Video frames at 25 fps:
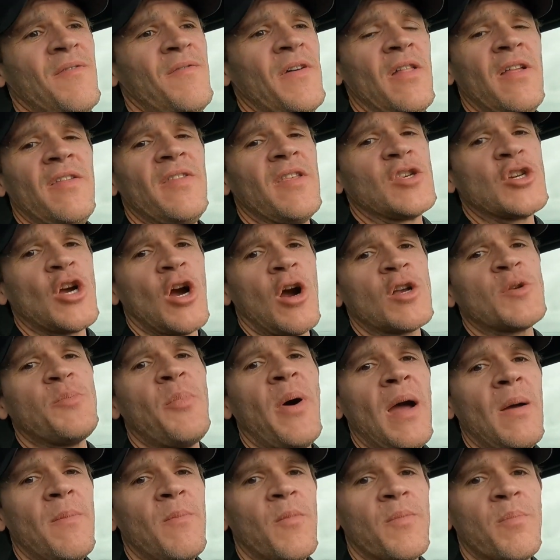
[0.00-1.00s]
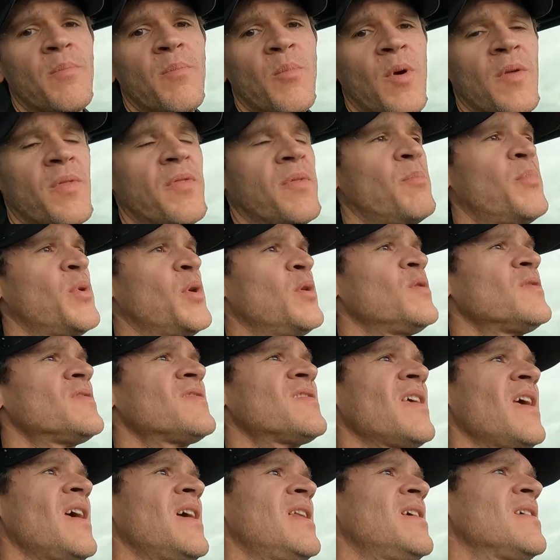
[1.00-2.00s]
filling the charge pipe with
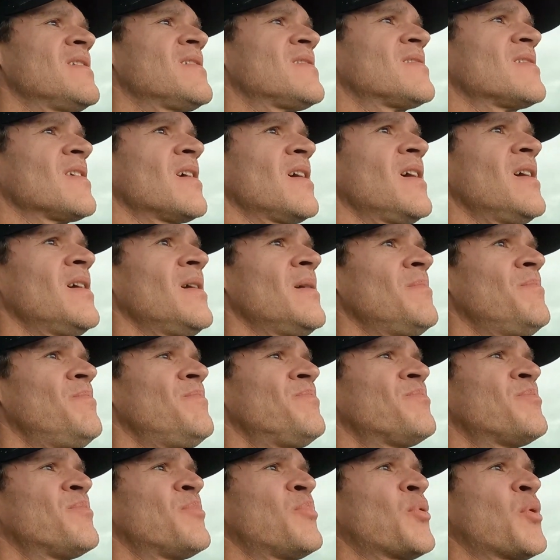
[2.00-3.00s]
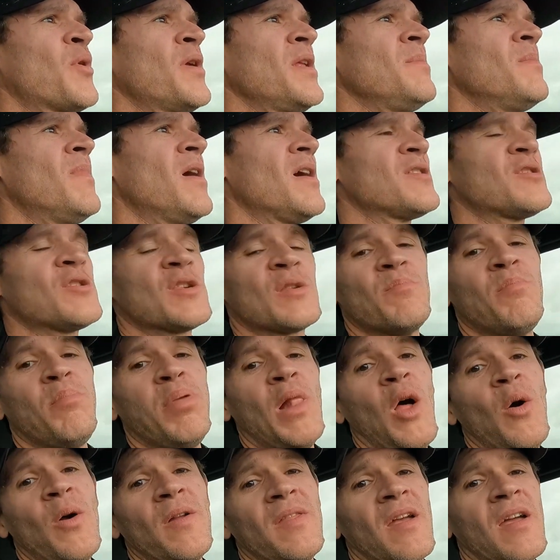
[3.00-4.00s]
boost, and it's pretty much just
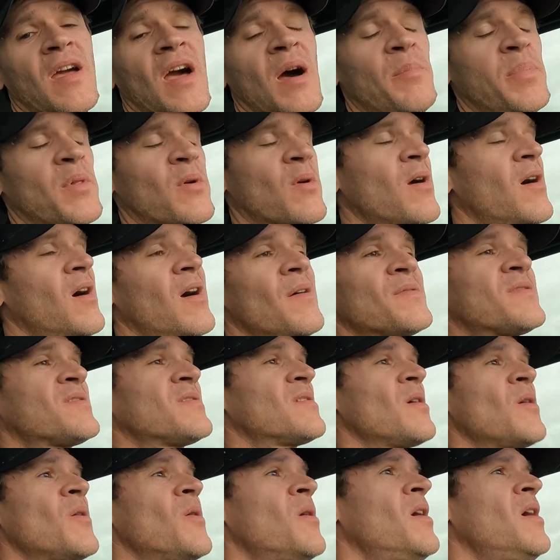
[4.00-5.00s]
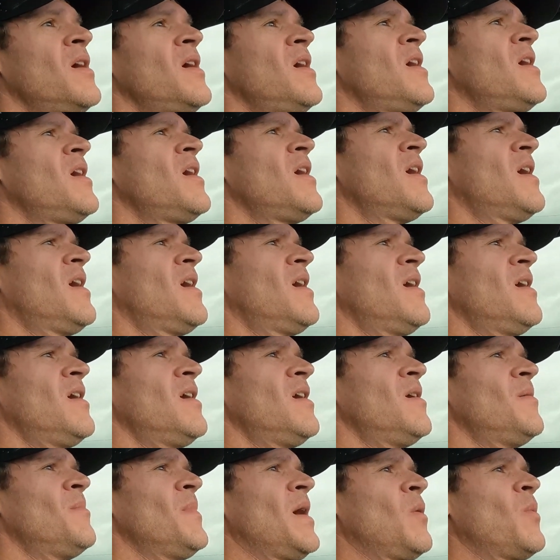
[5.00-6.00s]
blowing the coupler off. So
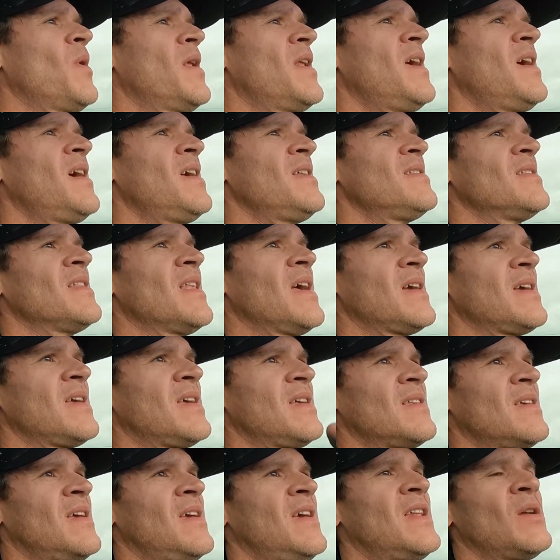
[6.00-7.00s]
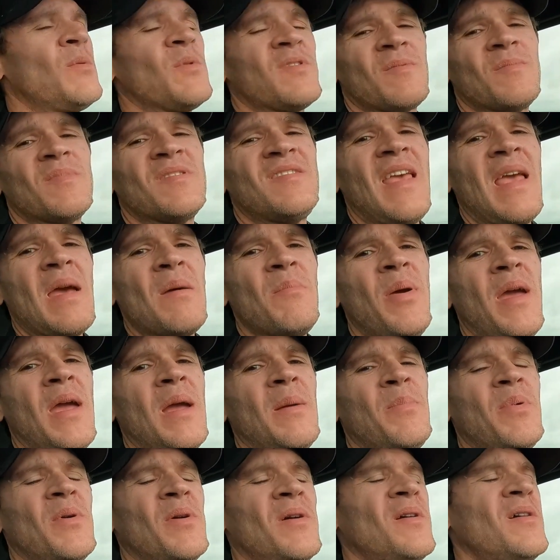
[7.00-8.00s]
I went ahead and like hit it with some
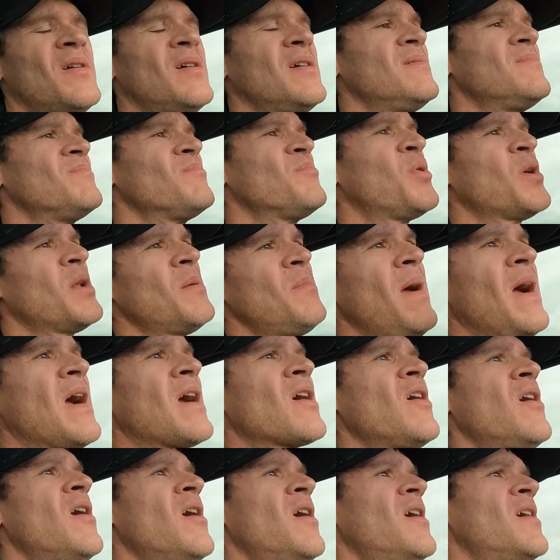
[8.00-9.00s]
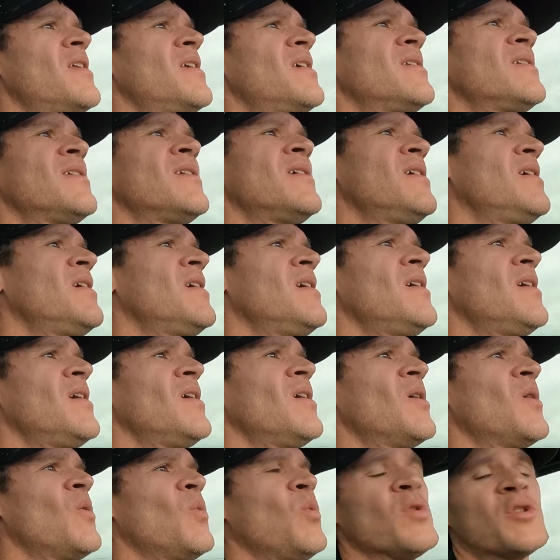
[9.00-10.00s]
sandpaper and put it back on,
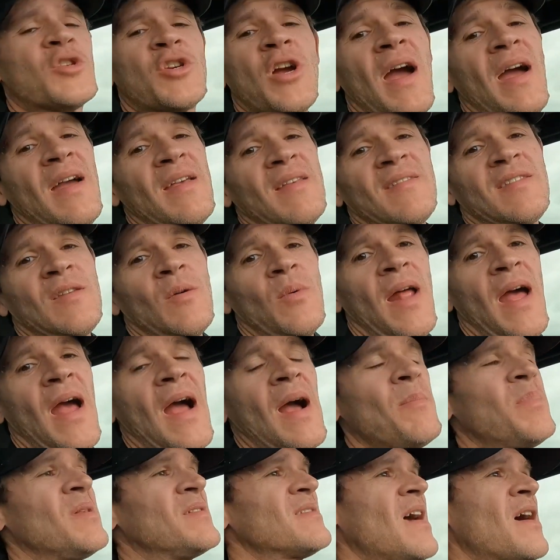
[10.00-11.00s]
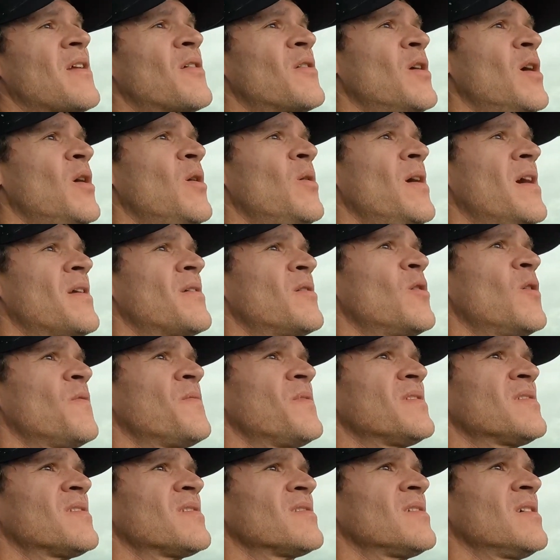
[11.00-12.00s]
and we'll try it, see what happens. I don't know if
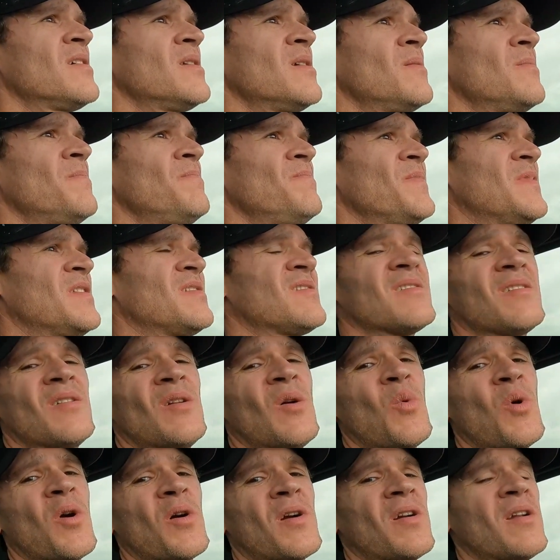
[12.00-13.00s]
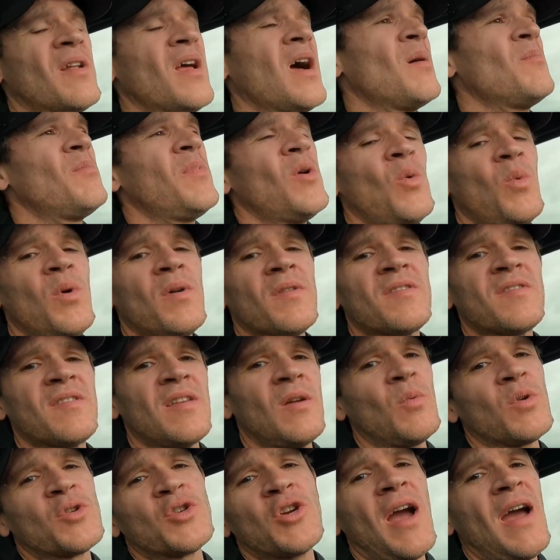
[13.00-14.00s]
this is gonna work or not, but we'll
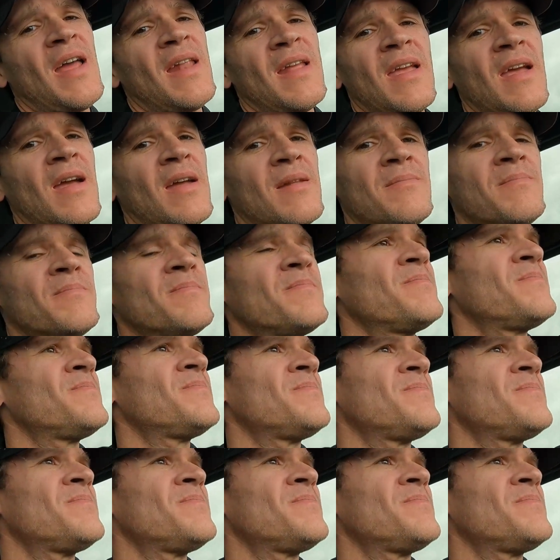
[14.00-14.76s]
see. We'll try it again.